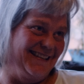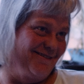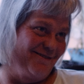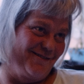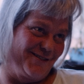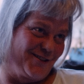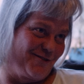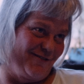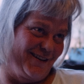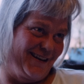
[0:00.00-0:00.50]
It
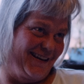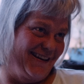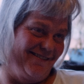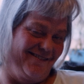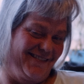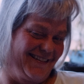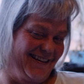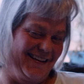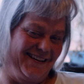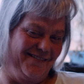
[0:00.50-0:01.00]
was funny
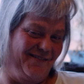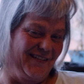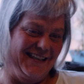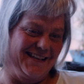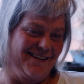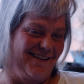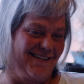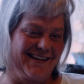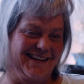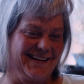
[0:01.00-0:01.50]
when he'd be
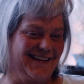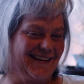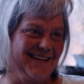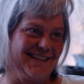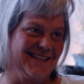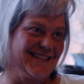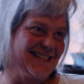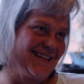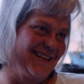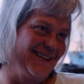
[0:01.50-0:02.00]
talking in
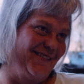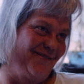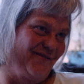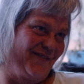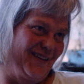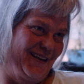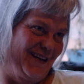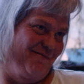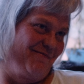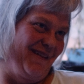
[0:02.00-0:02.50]
his sleep
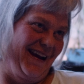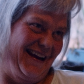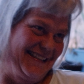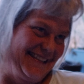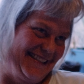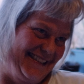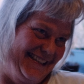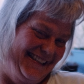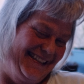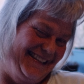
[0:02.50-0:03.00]
in
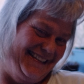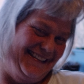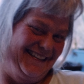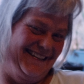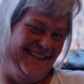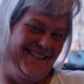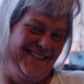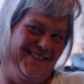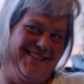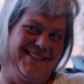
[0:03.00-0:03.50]
Apache.